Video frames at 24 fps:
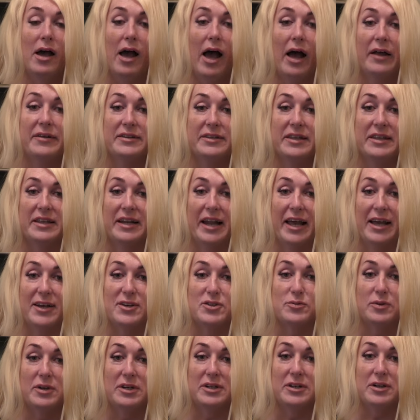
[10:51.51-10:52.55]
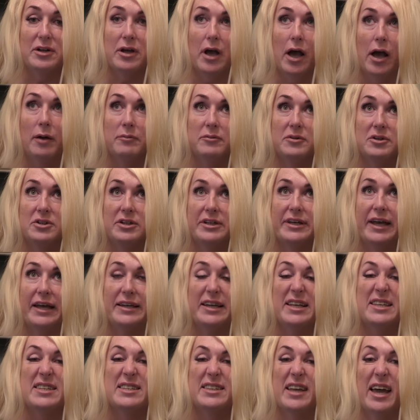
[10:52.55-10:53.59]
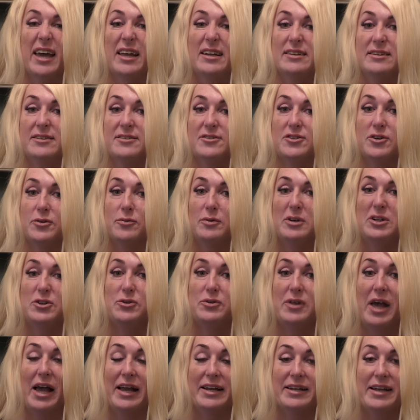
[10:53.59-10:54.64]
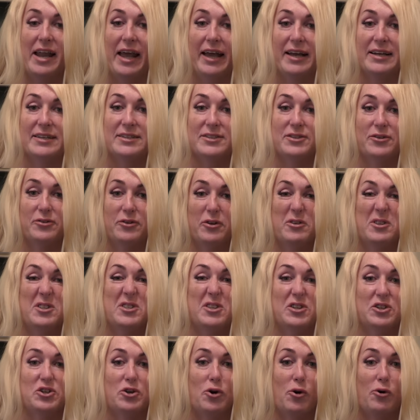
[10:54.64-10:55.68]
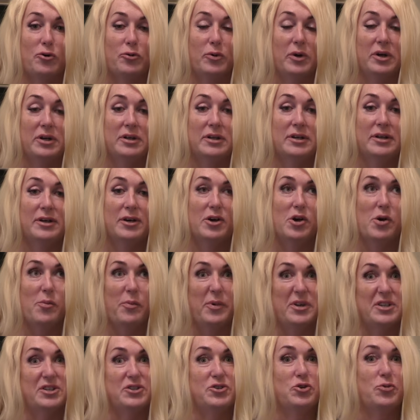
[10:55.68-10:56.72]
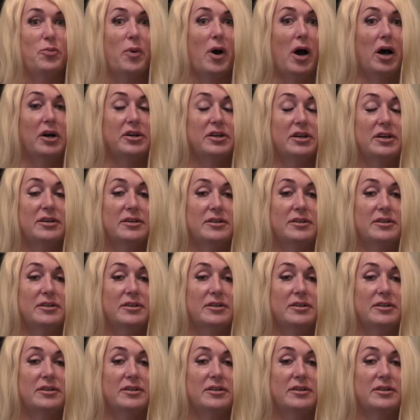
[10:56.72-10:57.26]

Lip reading: And then in the next one, I'm going to get it styled. So we'll do that next. So I know this is a short one, but it's two part.